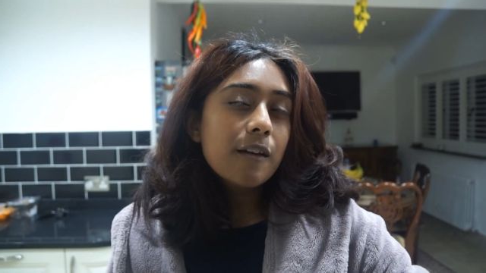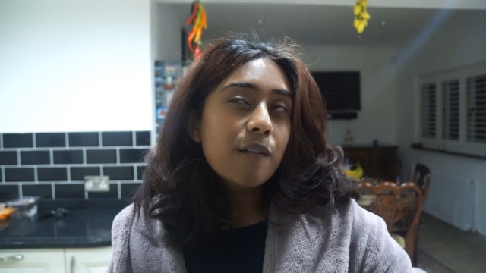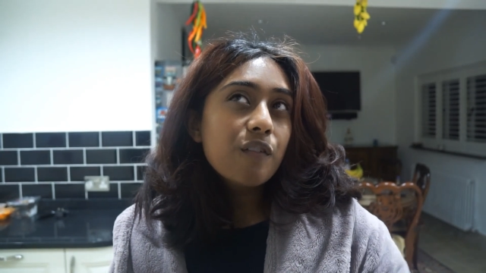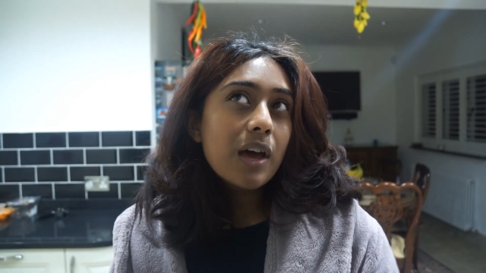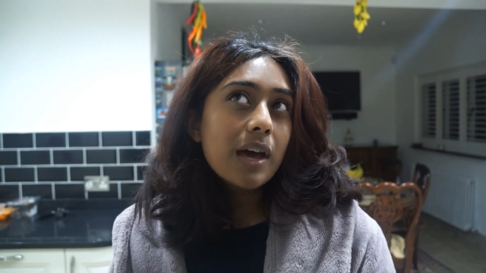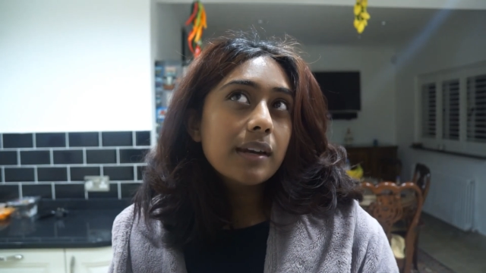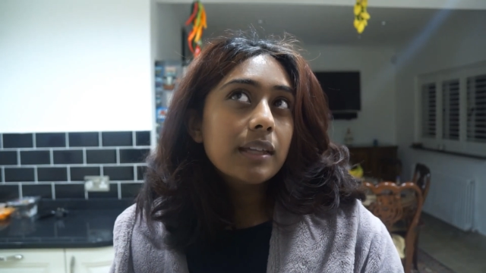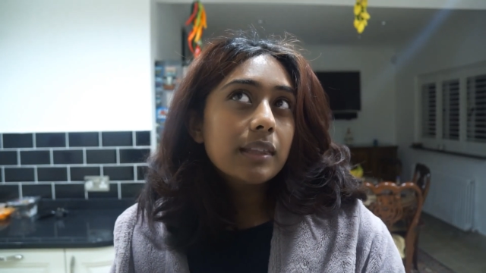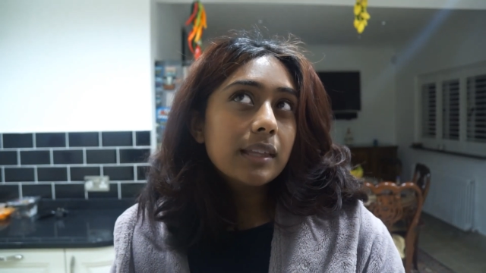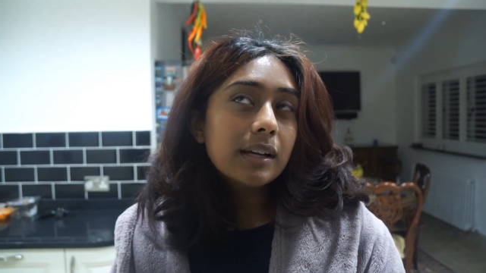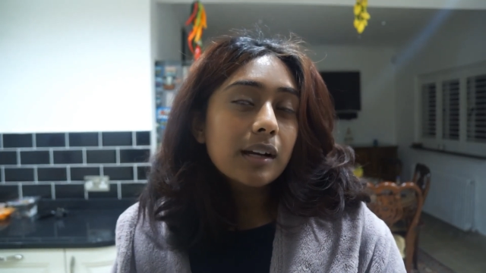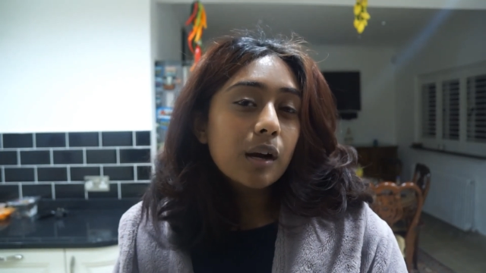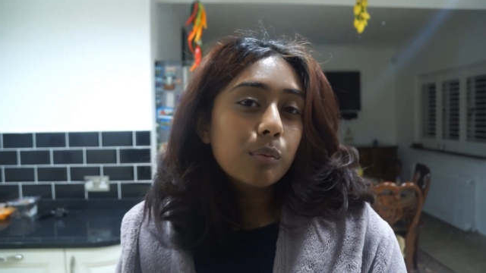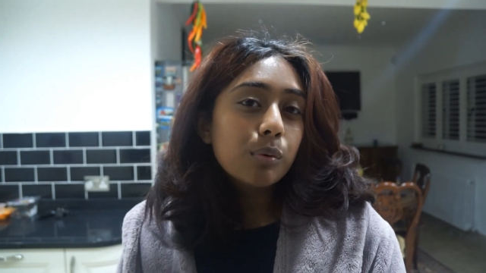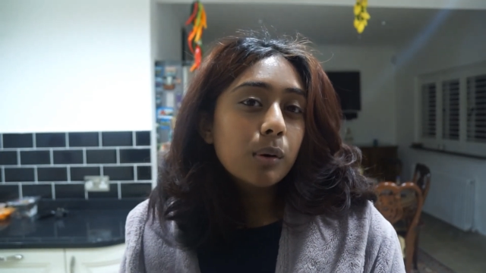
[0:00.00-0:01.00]
If
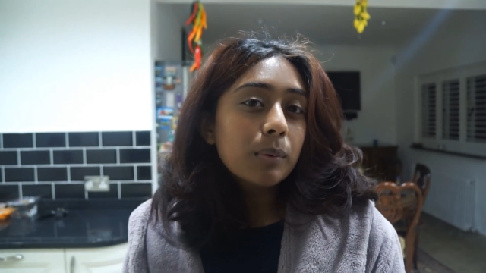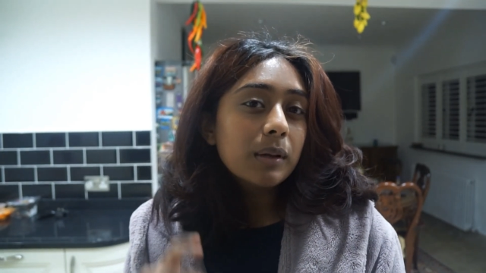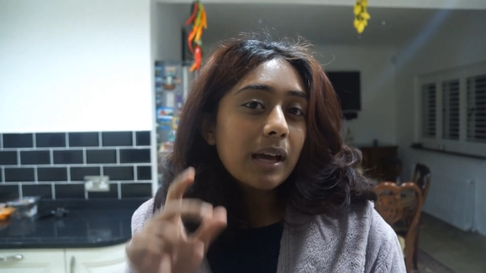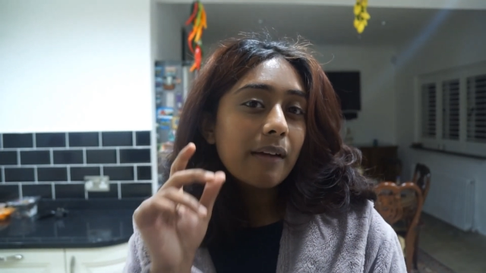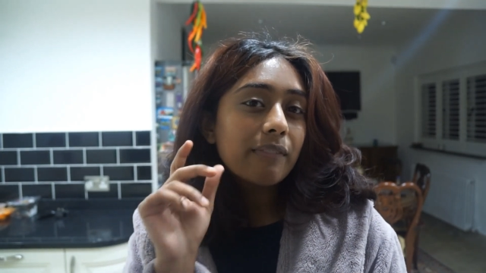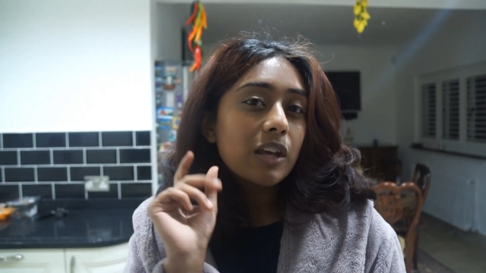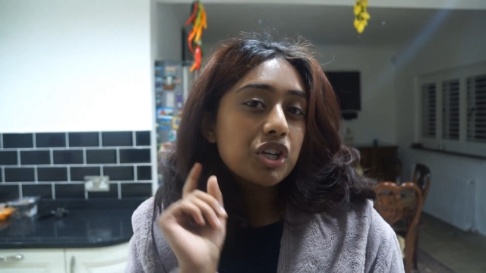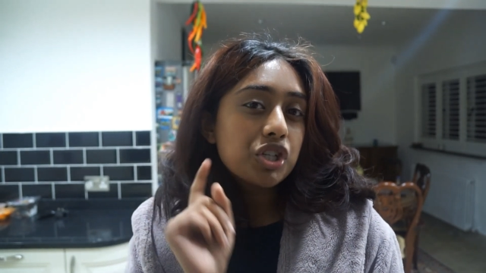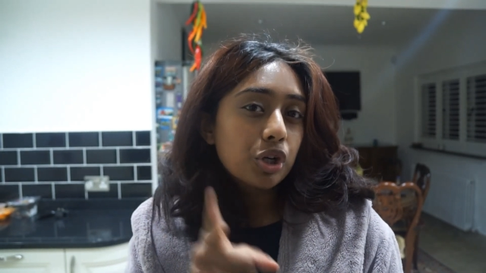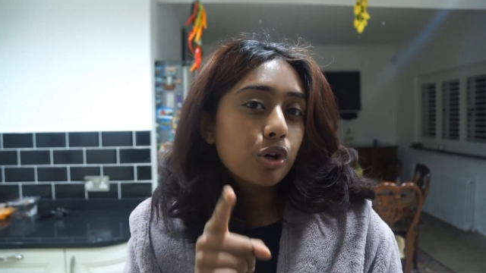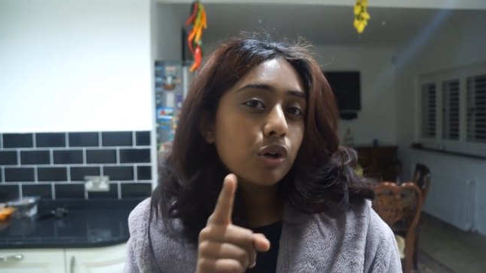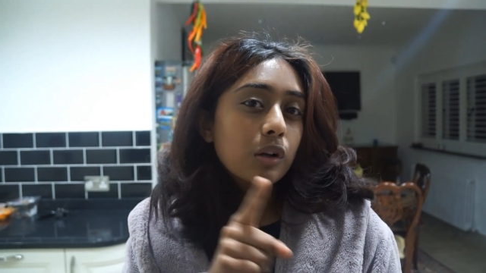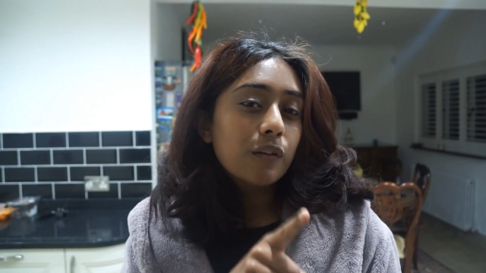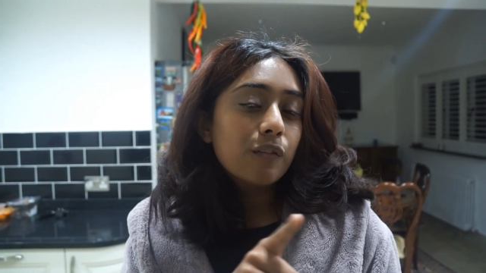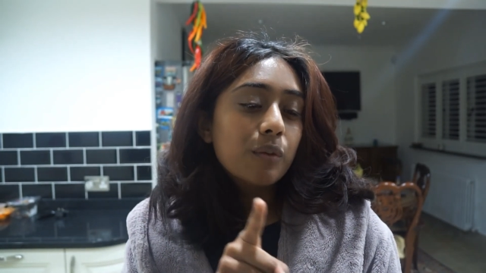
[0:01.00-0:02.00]
anything, I'll probably have that
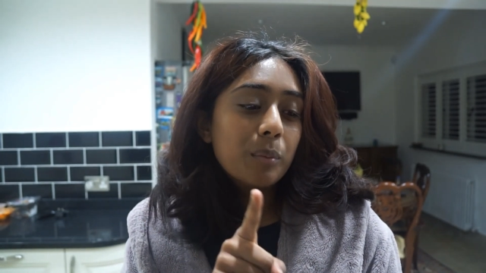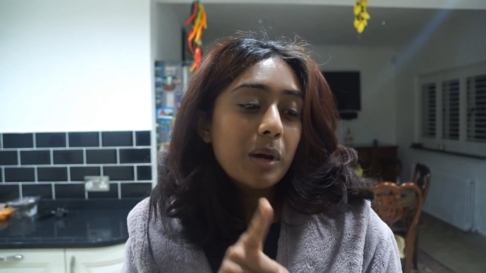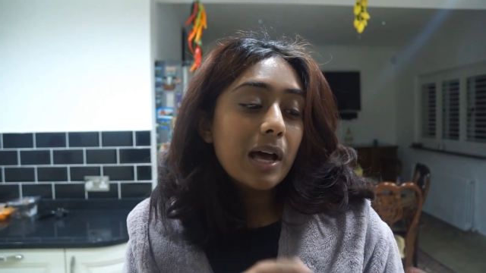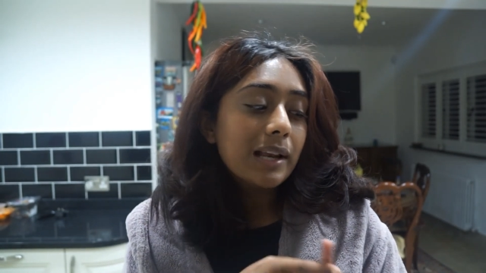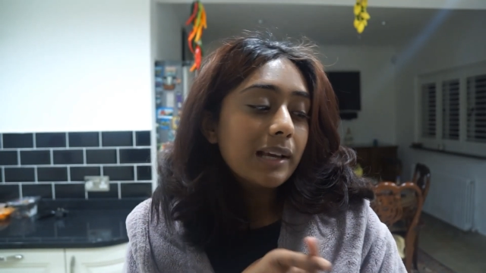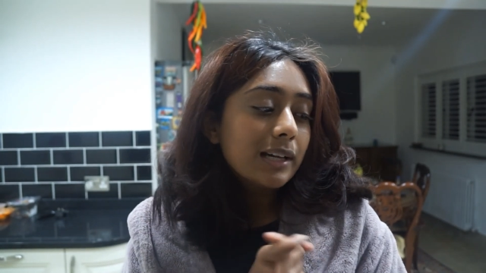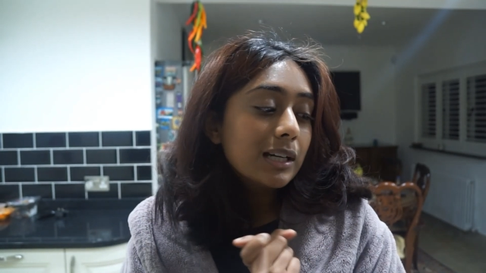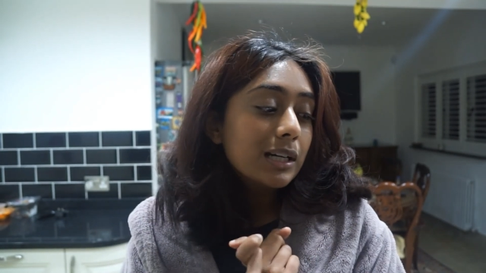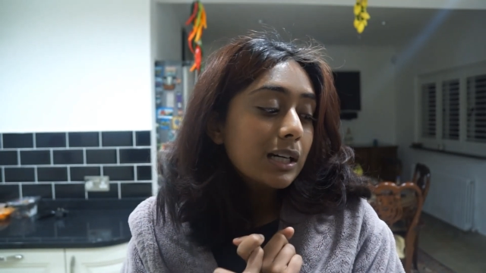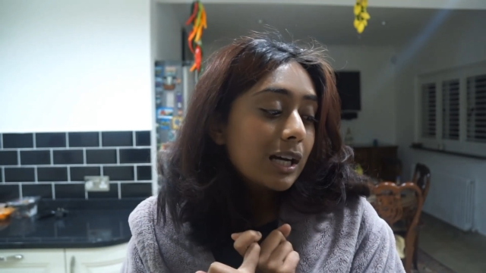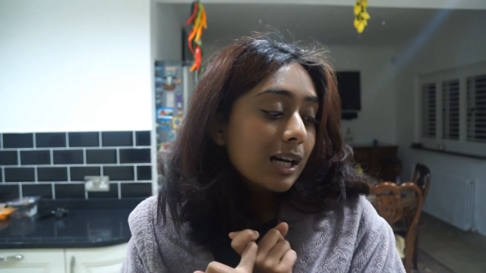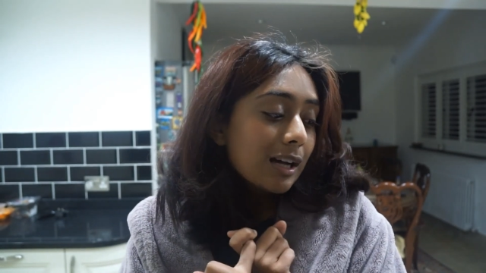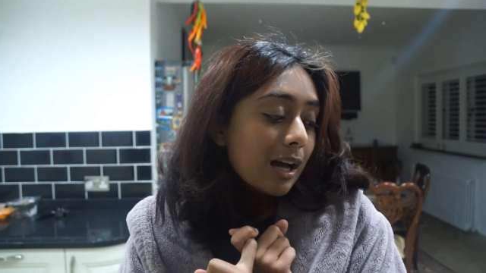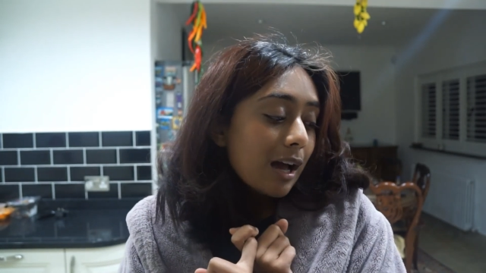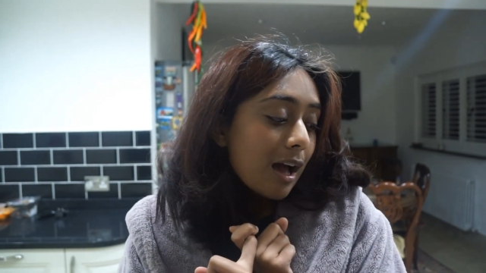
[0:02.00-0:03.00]
chocolate from
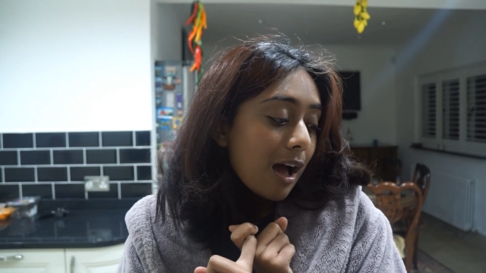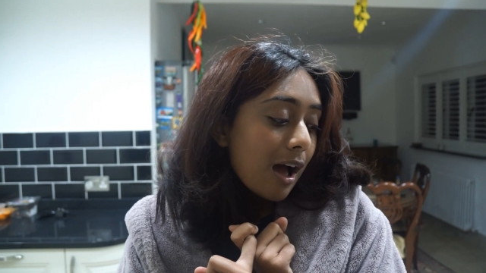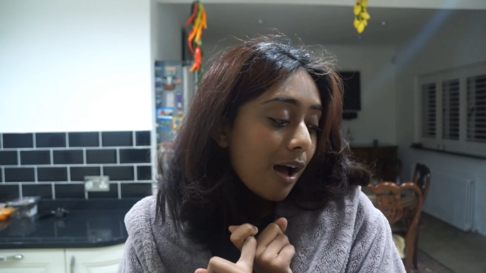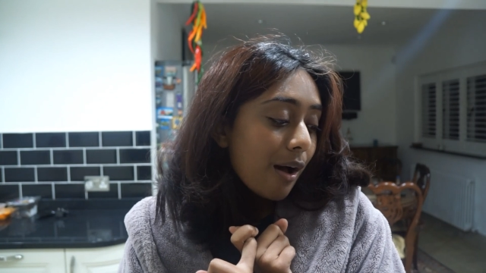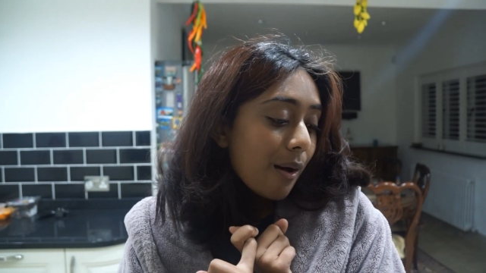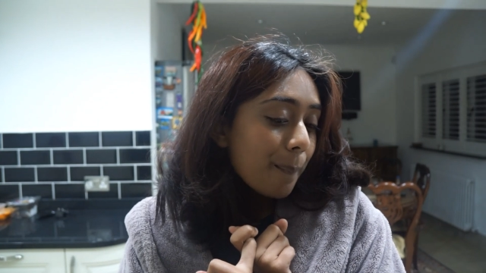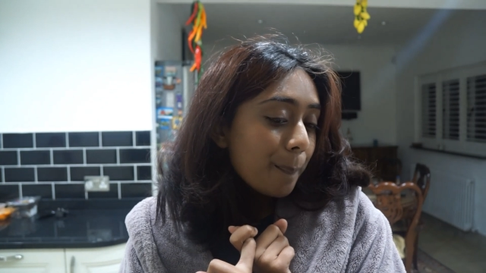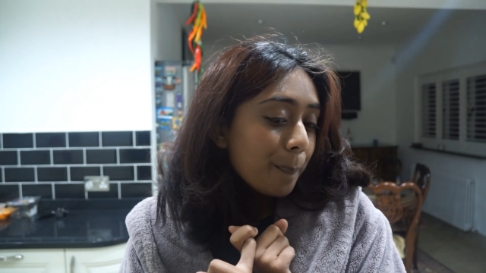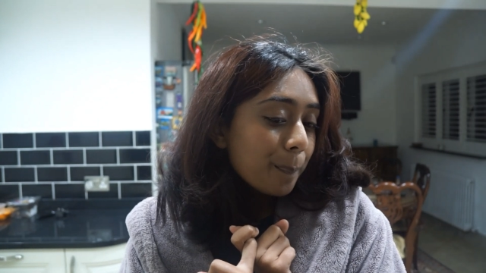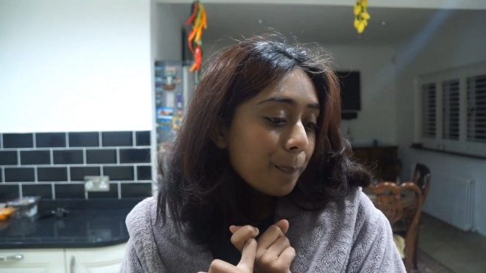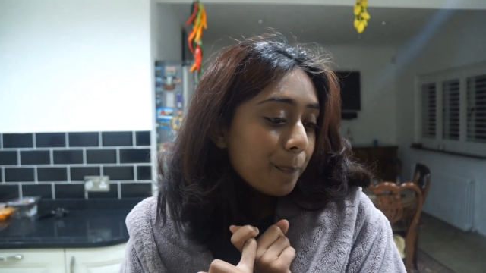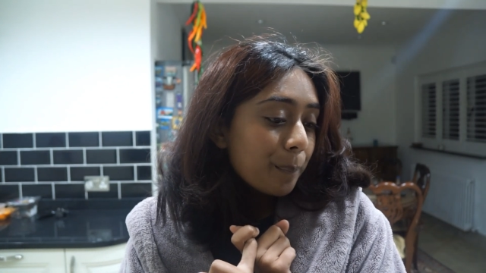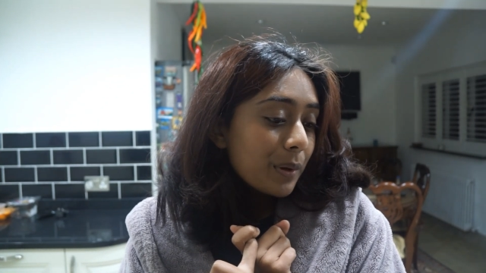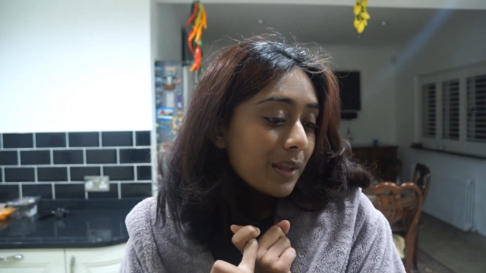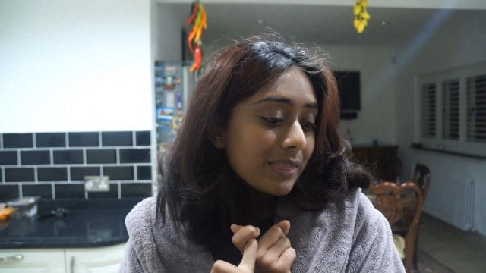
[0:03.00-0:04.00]
earlier.
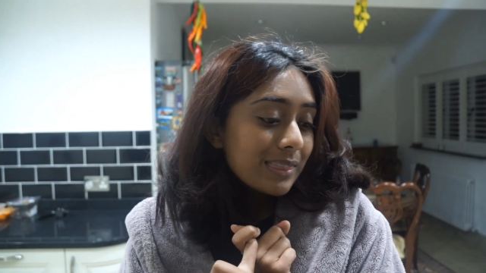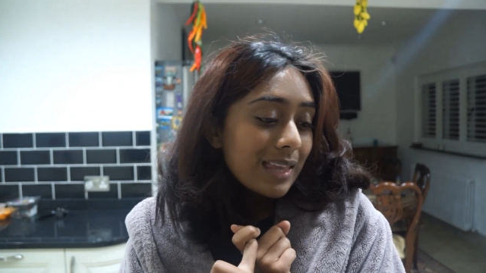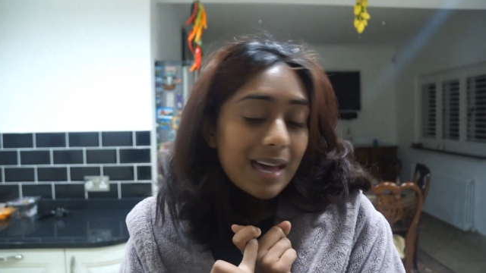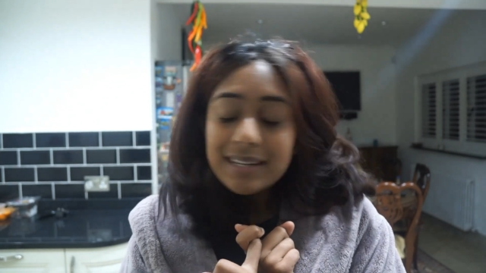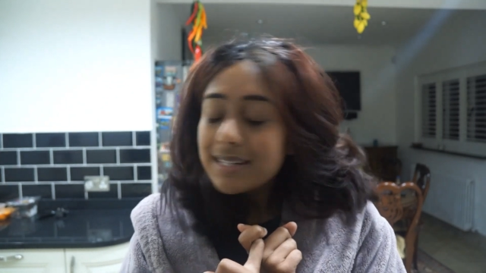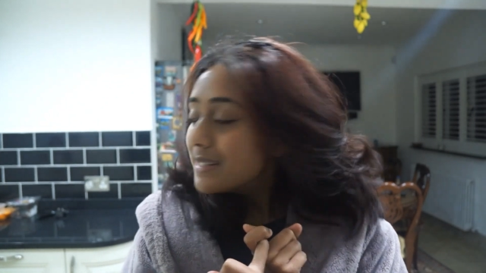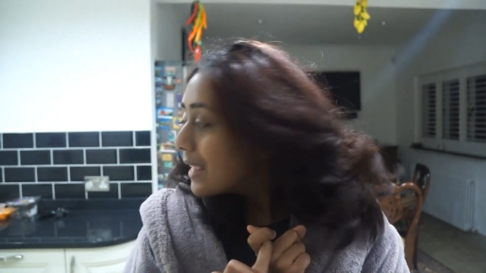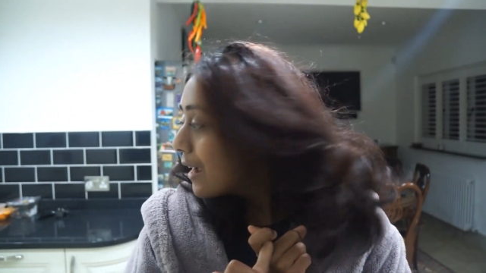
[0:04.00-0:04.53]
But that is